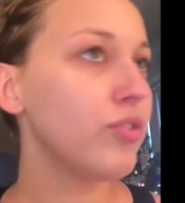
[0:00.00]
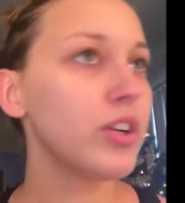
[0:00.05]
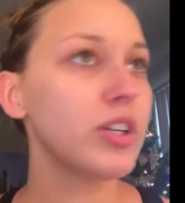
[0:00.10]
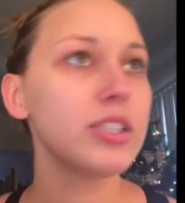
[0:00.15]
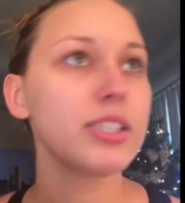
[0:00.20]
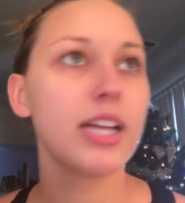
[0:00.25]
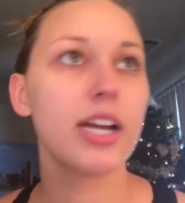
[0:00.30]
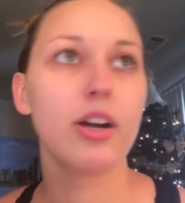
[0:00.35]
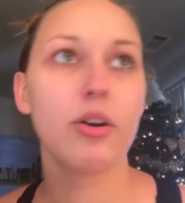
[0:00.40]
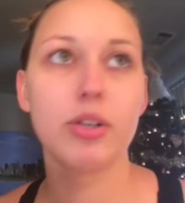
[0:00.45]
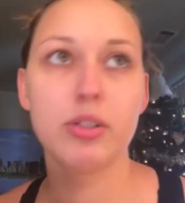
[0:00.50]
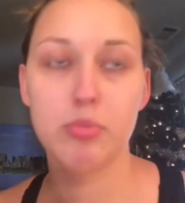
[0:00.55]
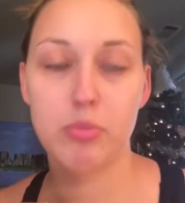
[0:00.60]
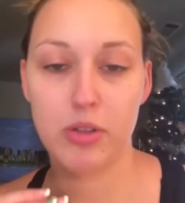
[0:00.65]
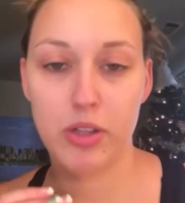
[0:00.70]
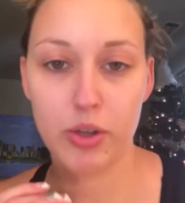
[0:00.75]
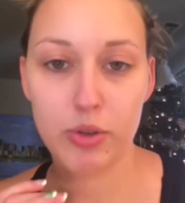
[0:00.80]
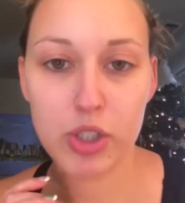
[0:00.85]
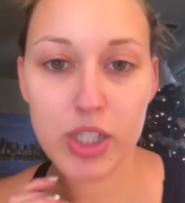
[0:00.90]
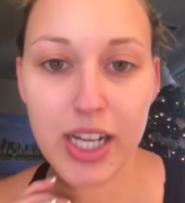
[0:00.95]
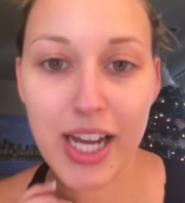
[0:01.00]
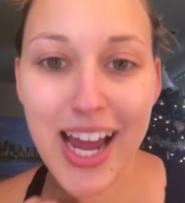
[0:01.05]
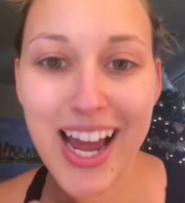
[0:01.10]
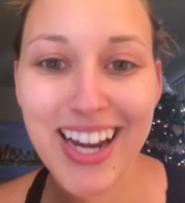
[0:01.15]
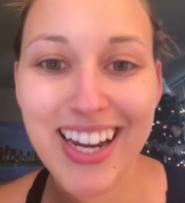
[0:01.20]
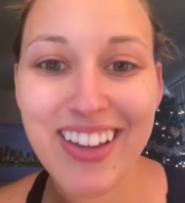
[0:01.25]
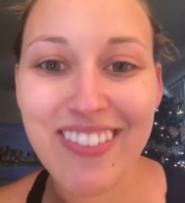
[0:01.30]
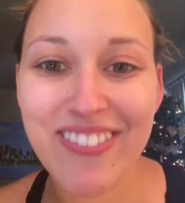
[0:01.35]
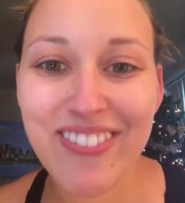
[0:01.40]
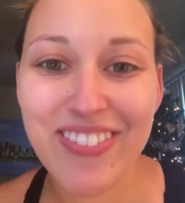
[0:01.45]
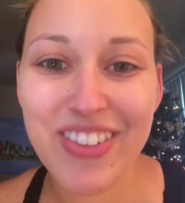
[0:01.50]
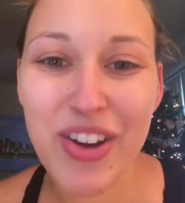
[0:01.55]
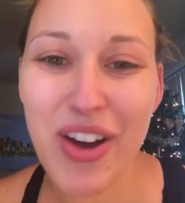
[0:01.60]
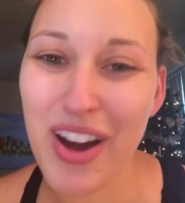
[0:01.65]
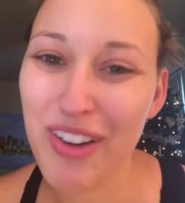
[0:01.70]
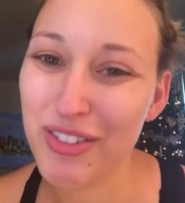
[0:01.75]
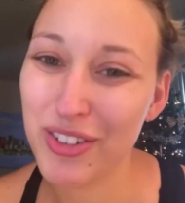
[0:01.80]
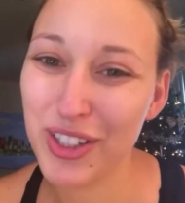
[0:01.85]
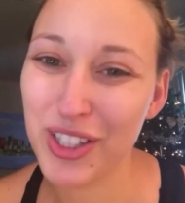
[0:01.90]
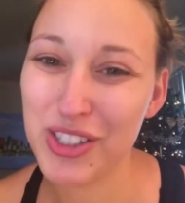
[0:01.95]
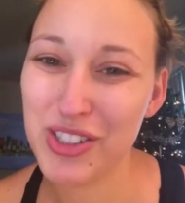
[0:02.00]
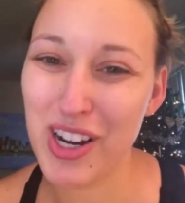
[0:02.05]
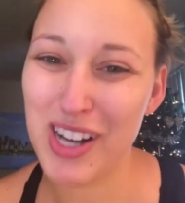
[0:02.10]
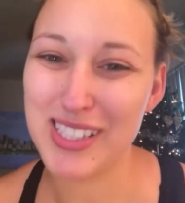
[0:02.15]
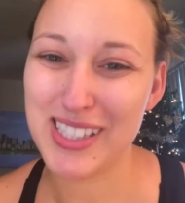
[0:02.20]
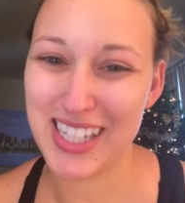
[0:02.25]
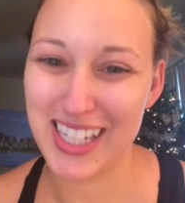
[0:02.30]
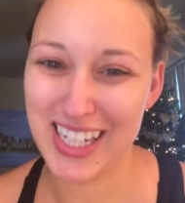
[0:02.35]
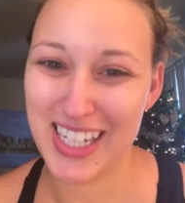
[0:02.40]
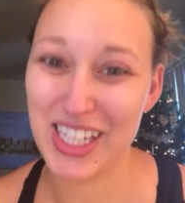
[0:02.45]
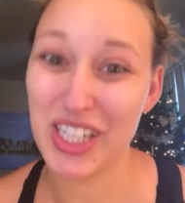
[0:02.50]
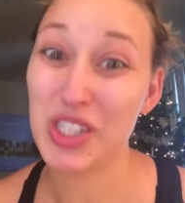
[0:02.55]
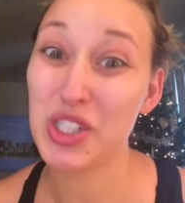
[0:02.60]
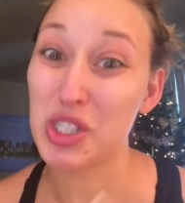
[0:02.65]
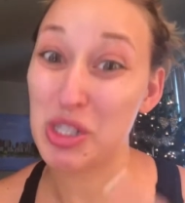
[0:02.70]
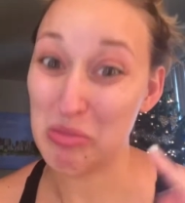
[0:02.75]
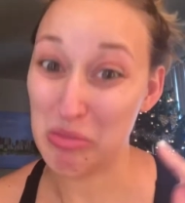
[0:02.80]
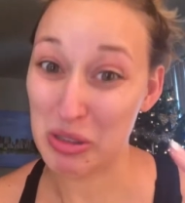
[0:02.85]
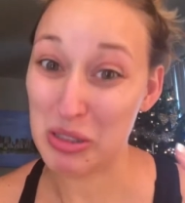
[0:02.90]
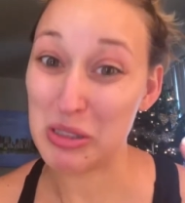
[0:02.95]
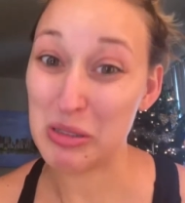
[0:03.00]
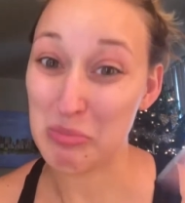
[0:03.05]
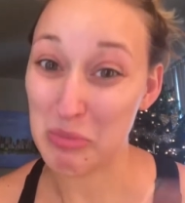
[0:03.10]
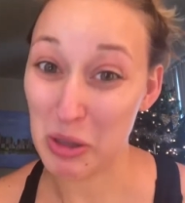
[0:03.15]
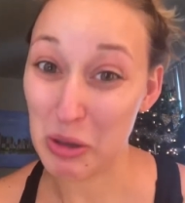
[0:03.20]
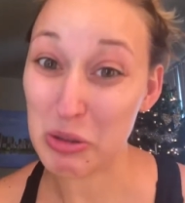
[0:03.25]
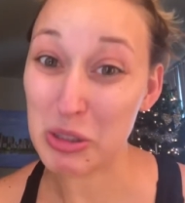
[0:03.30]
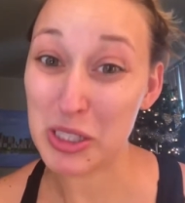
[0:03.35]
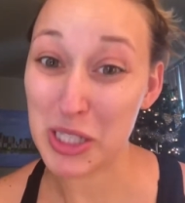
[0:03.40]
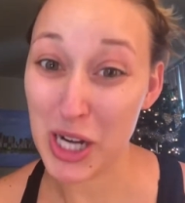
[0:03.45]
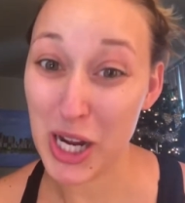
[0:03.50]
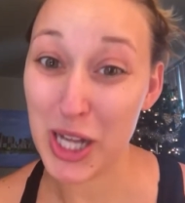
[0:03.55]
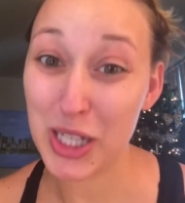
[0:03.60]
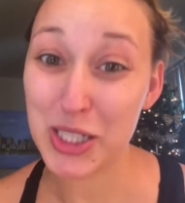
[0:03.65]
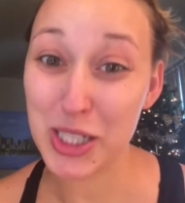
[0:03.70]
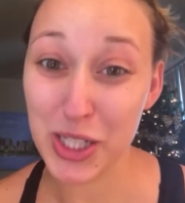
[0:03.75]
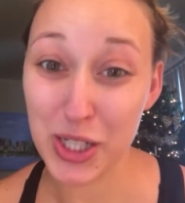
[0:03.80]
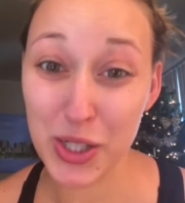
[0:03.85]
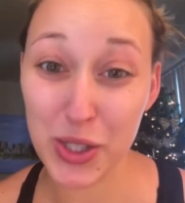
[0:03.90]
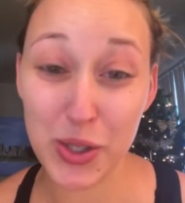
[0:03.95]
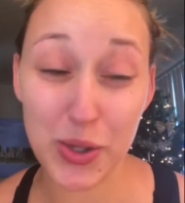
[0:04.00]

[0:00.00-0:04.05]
first I always put lotion on. If you have really dry skin, you should put some lotion on too.